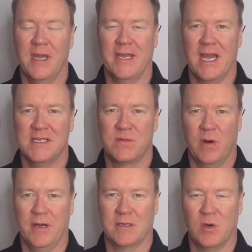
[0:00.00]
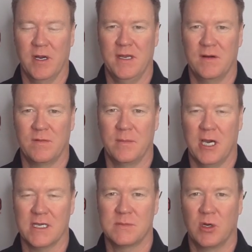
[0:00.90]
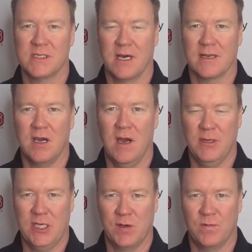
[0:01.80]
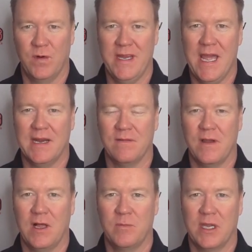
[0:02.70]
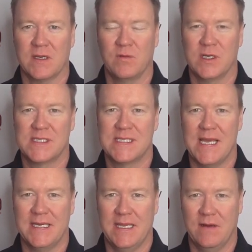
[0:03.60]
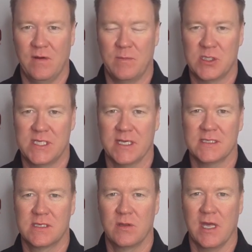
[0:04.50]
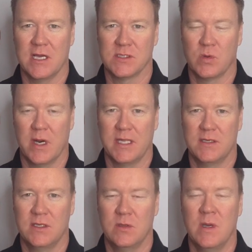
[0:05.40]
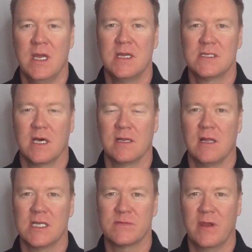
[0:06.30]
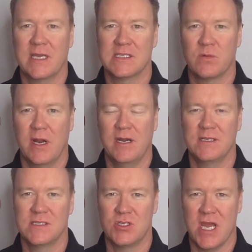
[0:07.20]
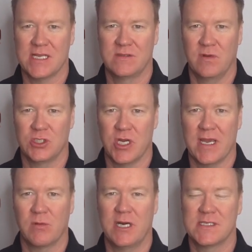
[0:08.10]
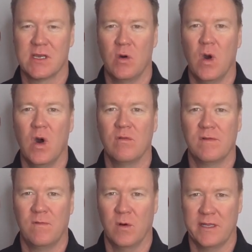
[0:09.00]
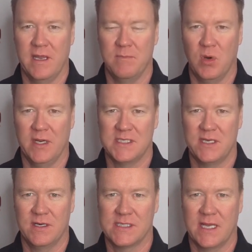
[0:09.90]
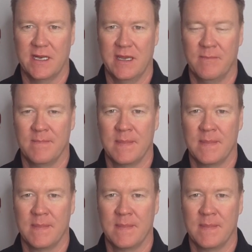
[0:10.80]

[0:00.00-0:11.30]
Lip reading: Hey guys, Vernon Croy here from DocSports.com and your free NFL pick for Sunday, November 6, 2022. It's on the Las Vegas Raiders and Jacksonville Jaguars to go over 48 points here Sunday.